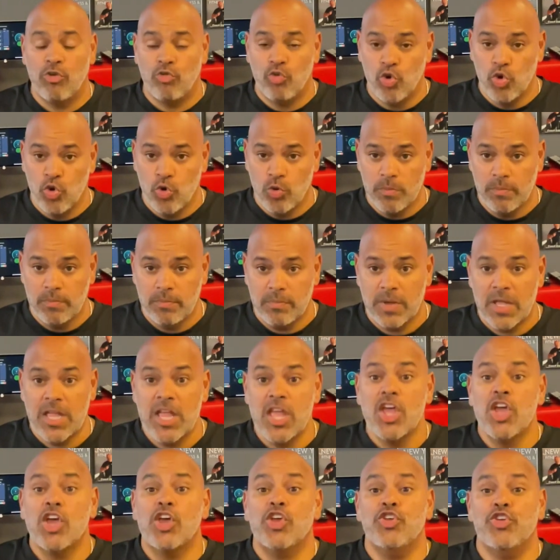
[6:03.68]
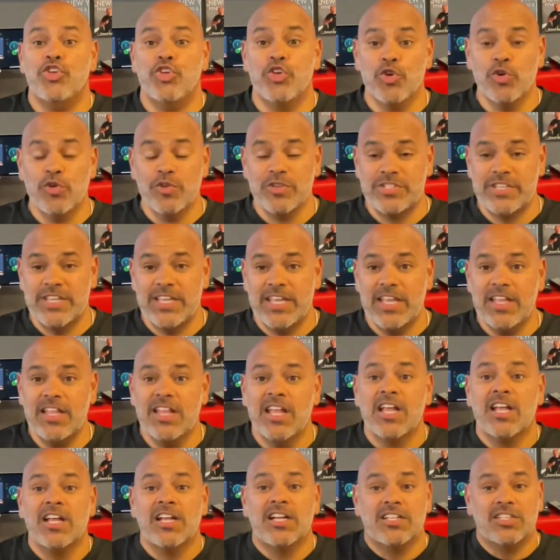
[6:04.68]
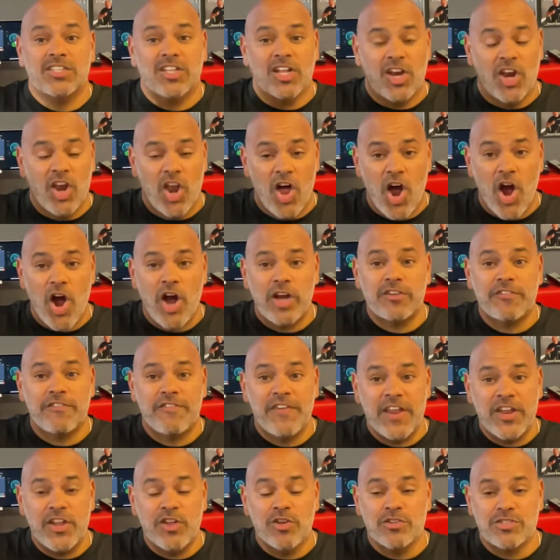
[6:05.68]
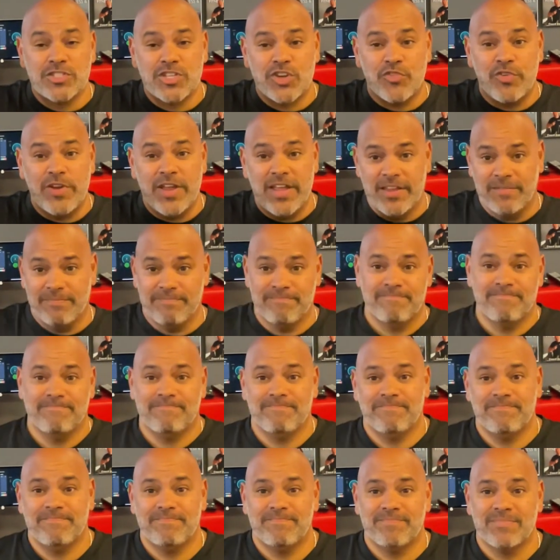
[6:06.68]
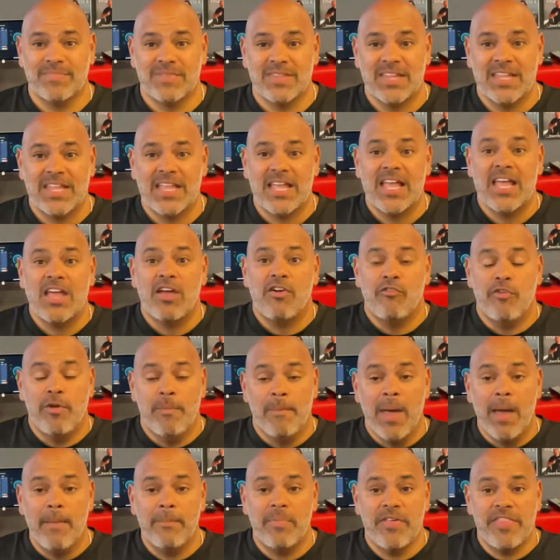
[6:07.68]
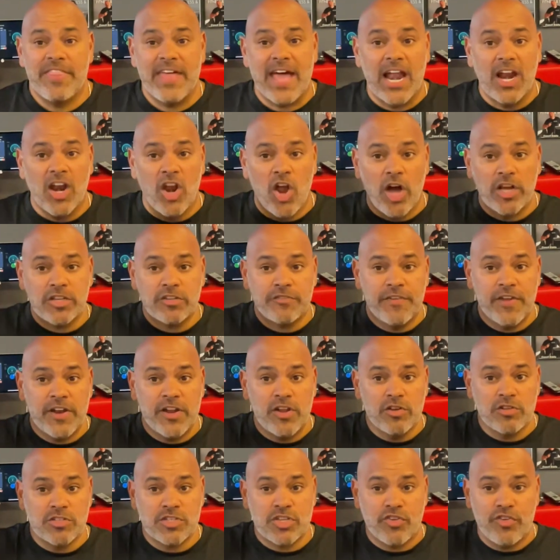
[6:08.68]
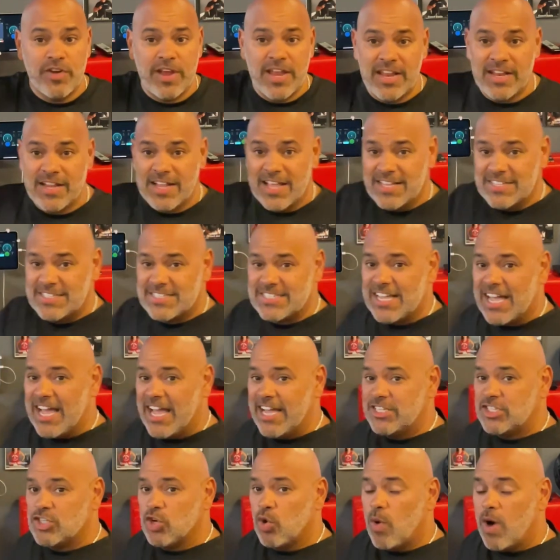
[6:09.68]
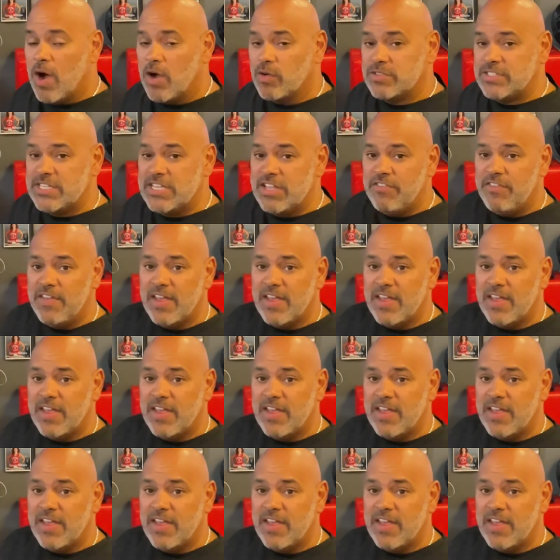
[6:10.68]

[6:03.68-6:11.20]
room using the large video screen. Remember, that large video screen is tied to our TV